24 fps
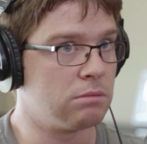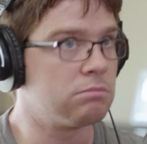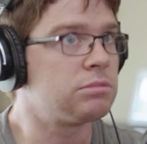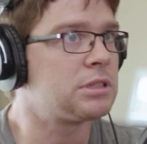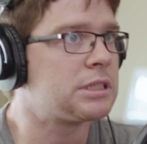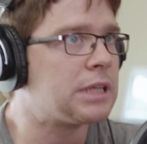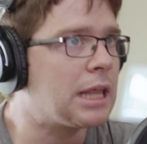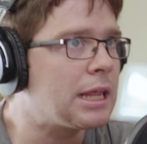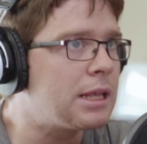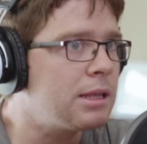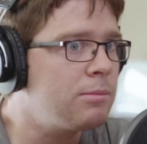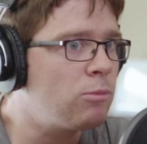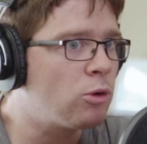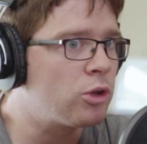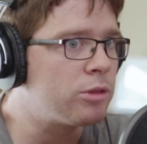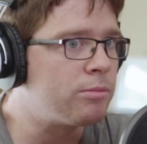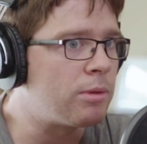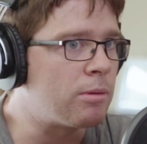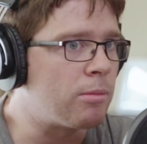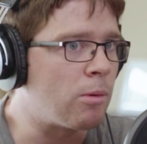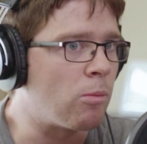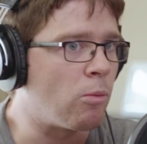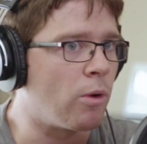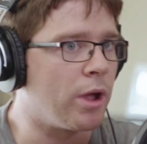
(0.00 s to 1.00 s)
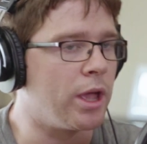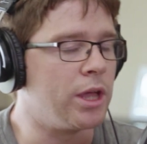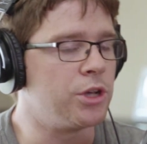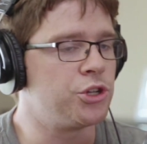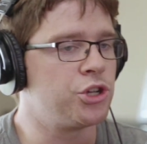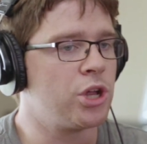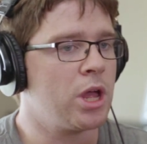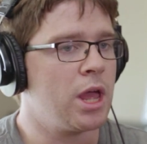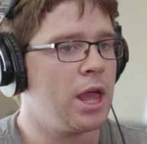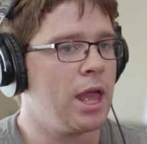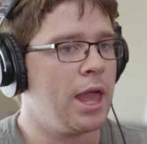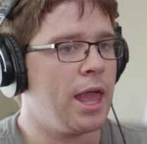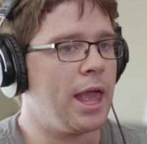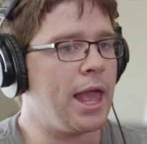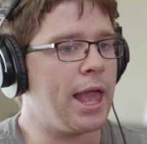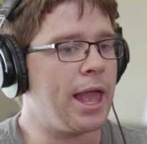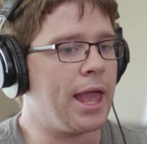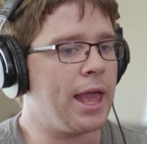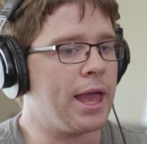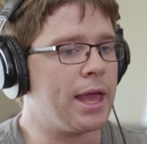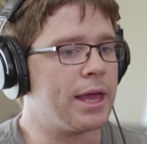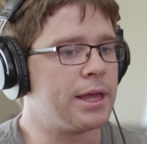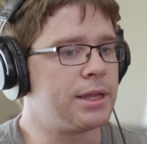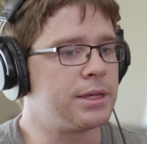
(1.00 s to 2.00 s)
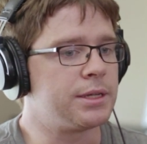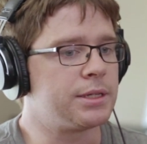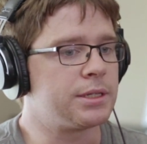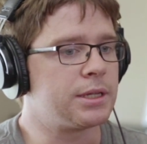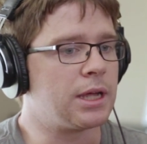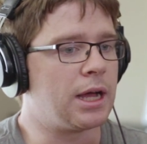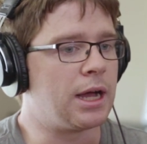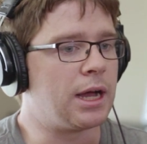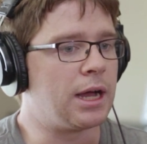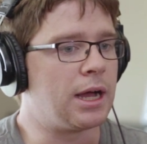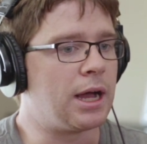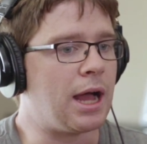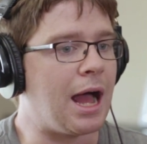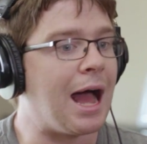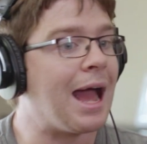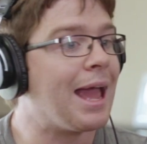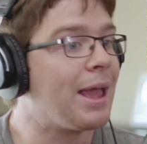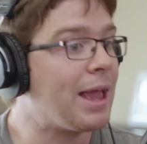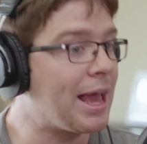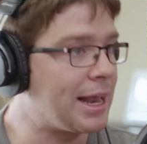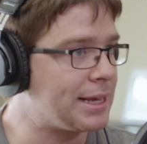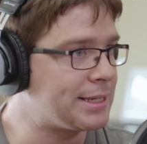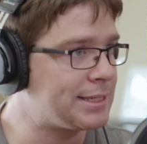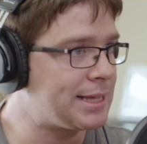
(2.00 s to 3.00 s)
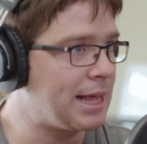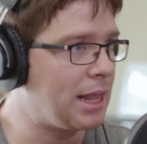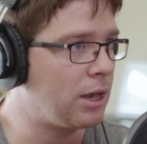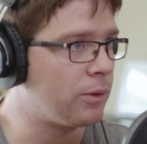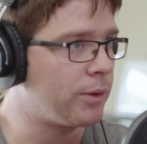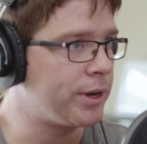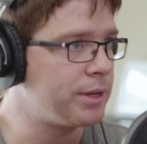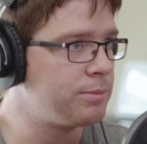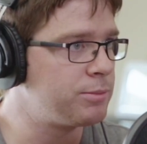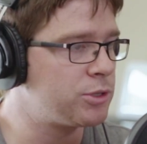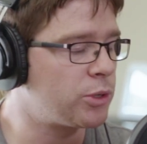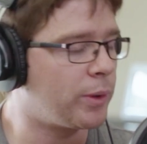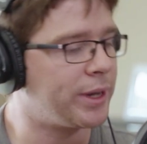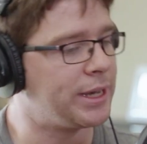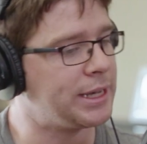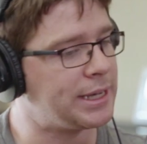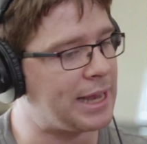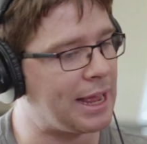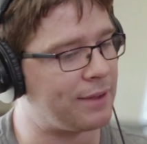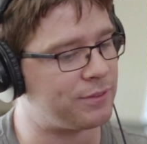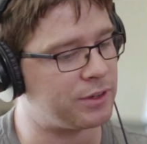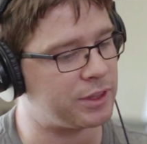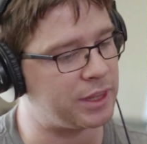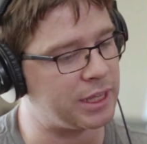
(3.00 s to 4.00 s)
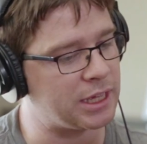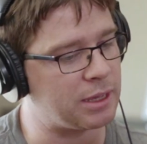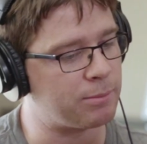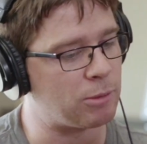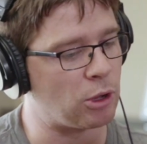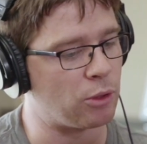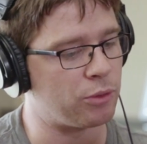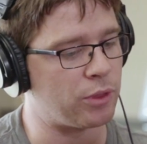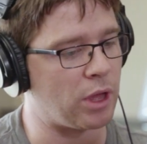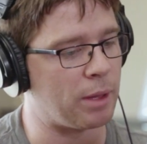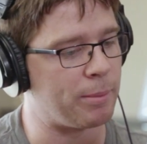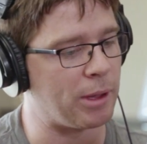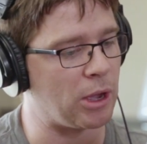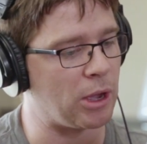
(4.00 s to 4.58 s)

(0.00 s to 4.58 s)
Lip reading: slightly more than minimum wage, and I had a salary, so I didn't have to think about